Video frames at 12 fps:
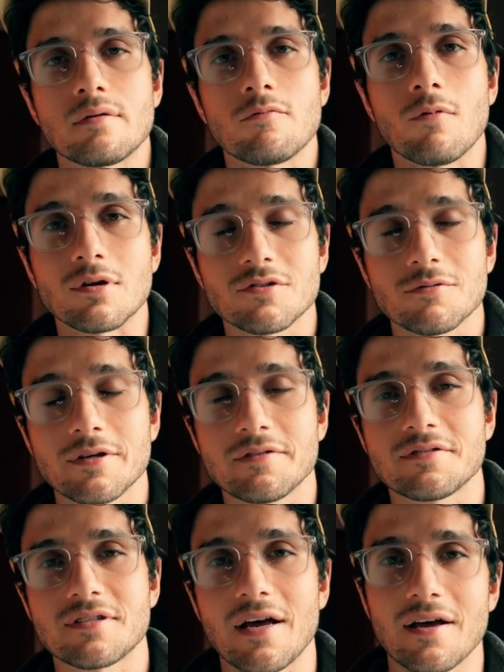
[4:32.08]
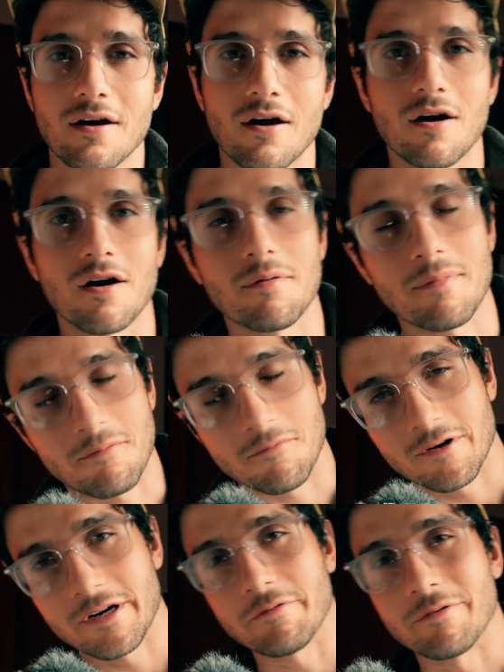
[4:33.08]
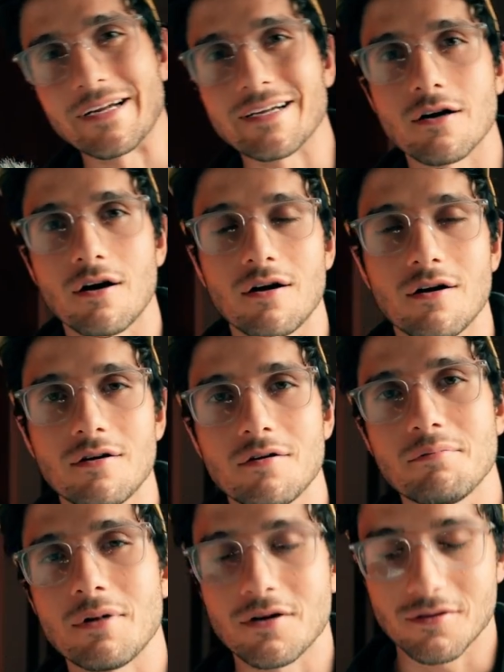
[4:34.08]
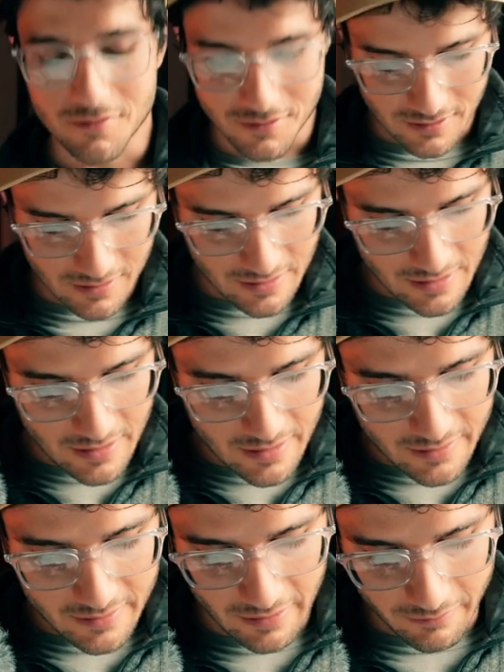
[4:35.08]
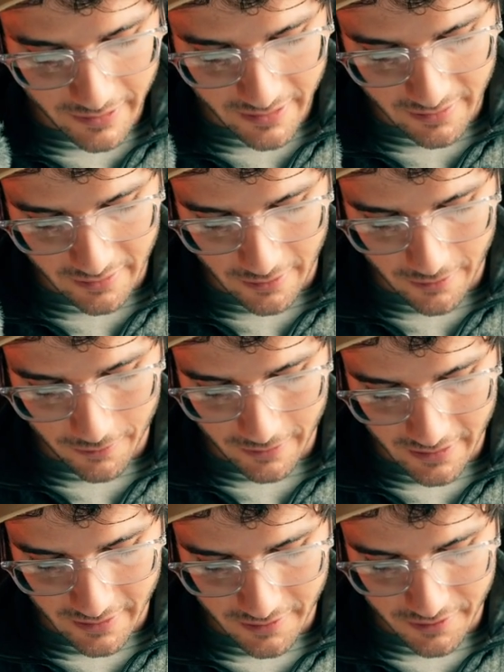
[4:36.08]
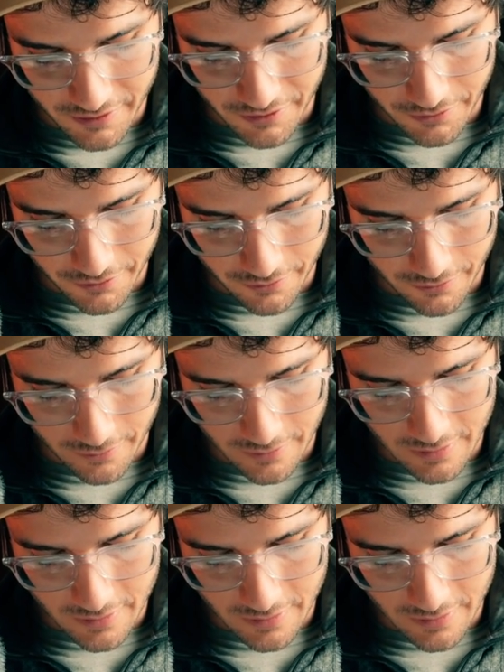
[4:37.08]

Once we've set our memory recall modes, then we can go into